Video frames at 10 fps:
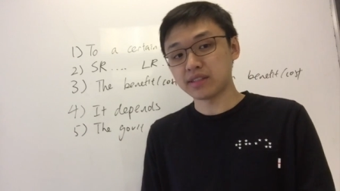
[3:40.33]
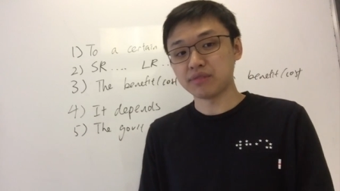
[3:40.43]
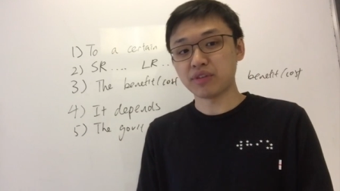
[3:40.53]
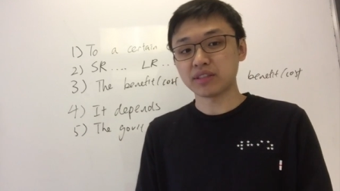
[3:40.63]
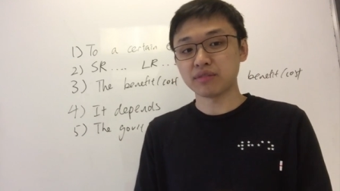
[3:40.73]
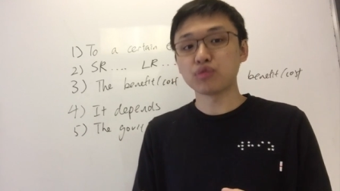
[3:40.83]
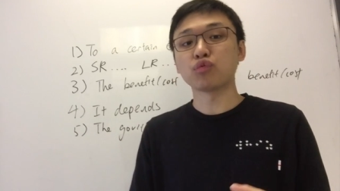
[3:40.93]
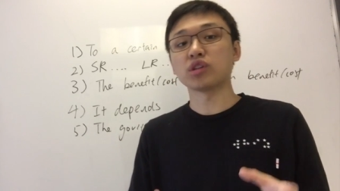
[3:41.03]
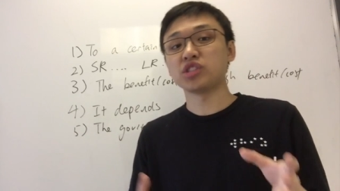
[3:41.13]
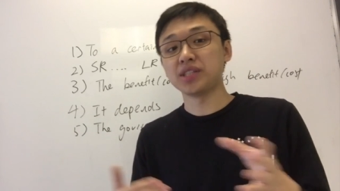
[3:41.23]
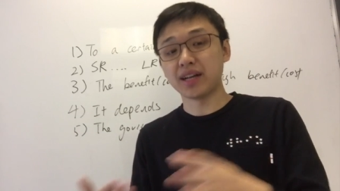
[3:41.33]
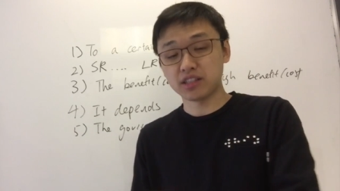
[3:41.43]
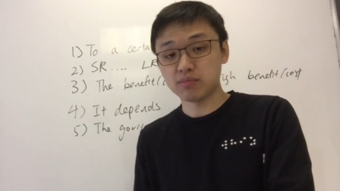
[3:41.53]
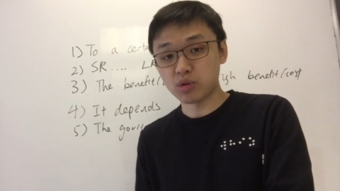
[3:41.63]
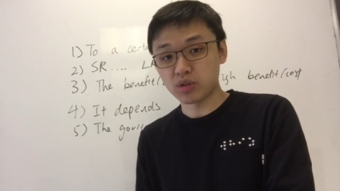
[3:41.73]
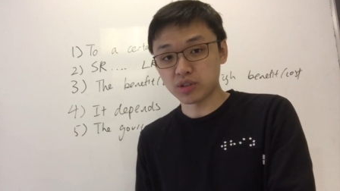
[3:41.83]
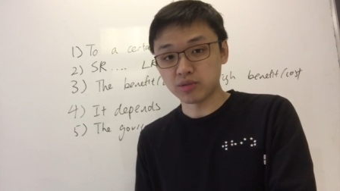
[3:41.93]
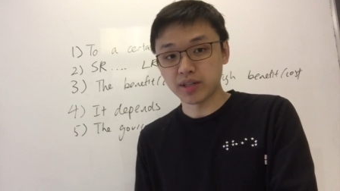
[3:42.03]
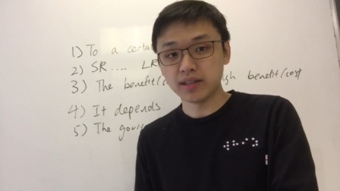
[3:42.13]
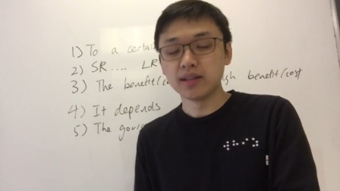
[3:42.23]
is effective towards young
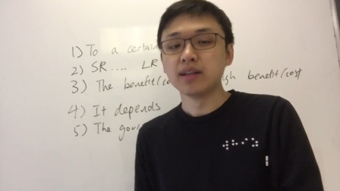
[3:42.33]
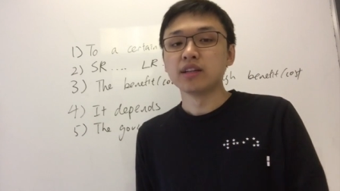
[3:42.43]
smokers, right?